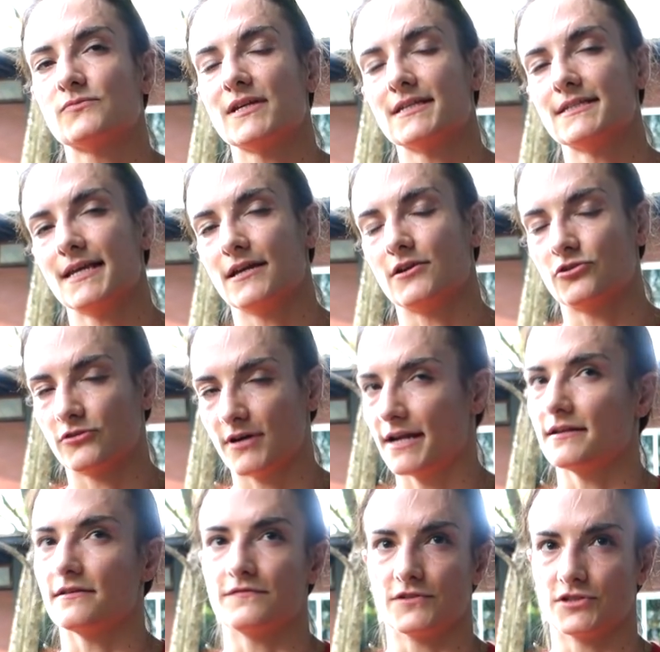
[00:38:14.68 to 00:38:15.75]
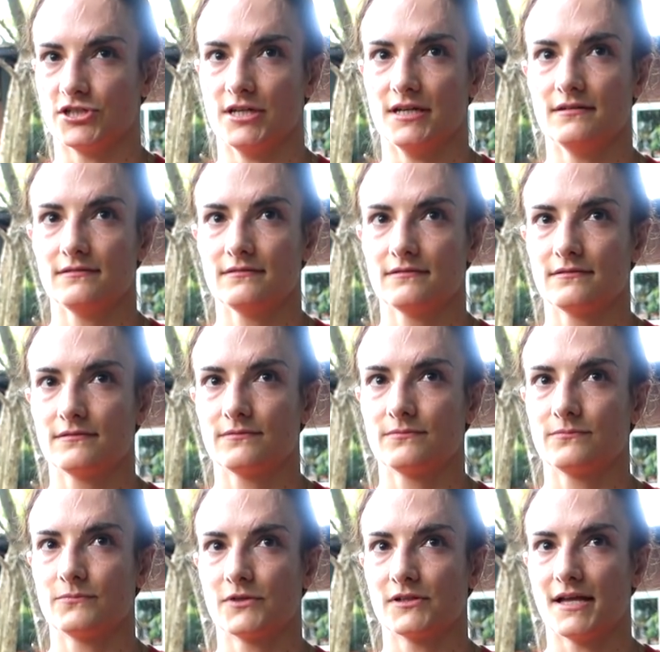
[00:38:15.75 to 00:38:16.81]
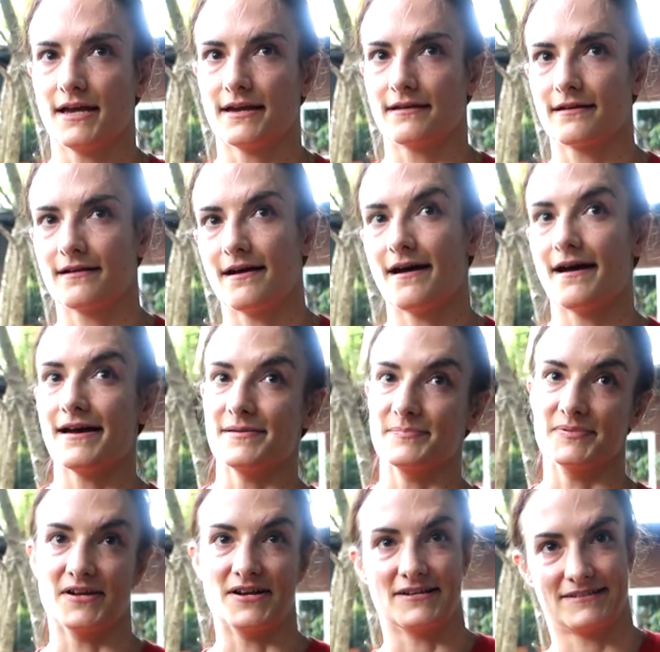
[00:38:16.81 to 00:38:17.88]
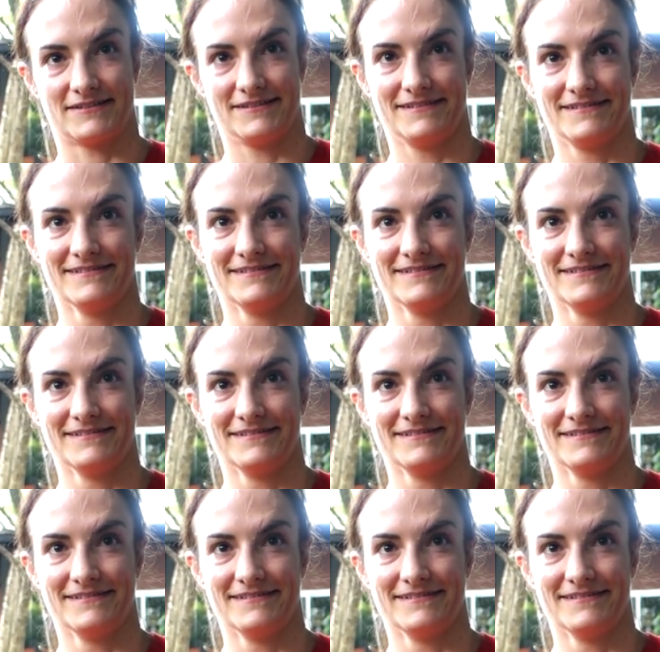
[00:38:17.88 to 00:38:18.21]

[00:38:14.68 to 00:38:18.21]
we can take credit for shit. Mm. We're like I blocked.